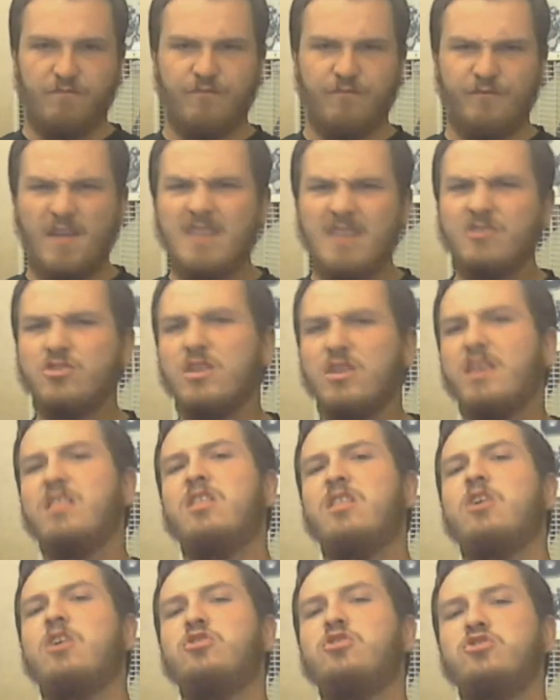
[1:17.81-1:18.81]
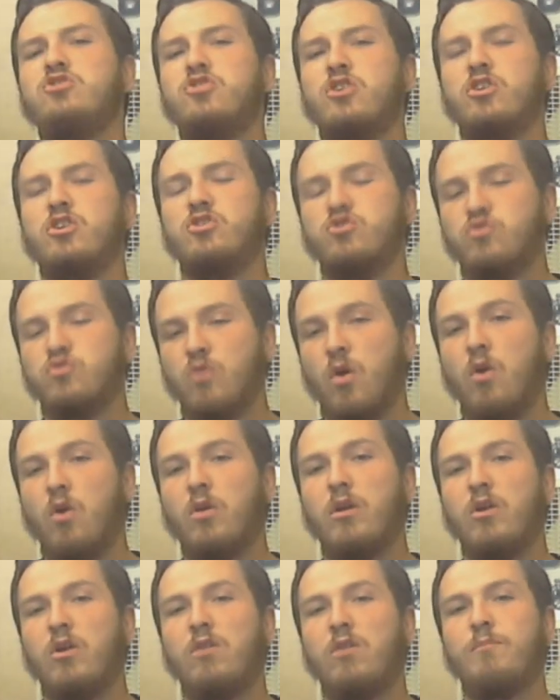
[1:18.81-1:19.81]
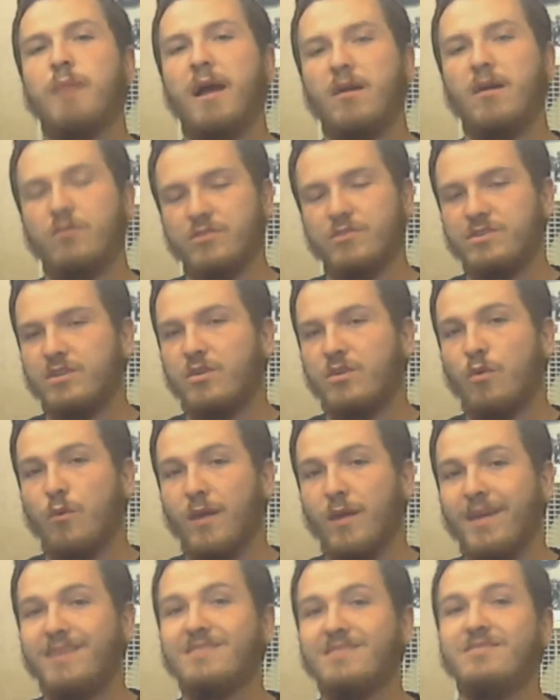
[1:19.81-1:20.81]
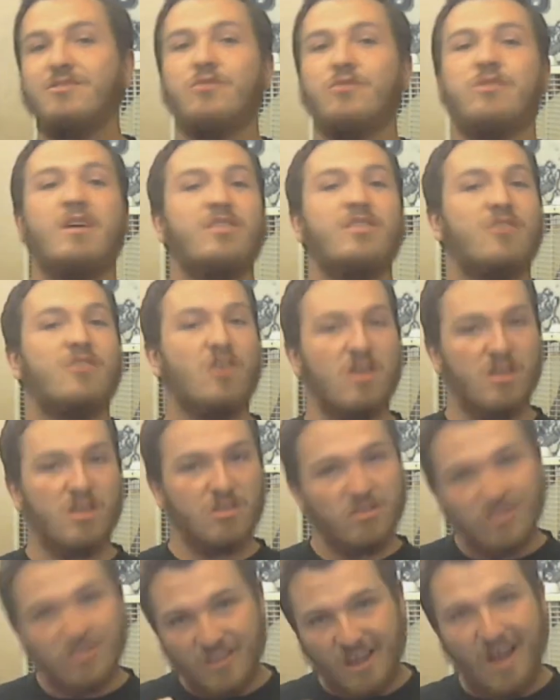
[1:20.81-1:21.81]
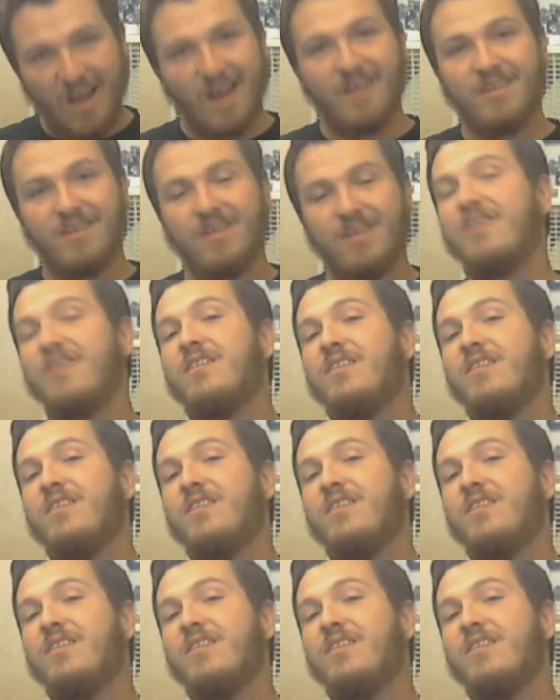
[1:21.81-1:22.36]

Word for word: eventually learn to control her powers in a way so that they're not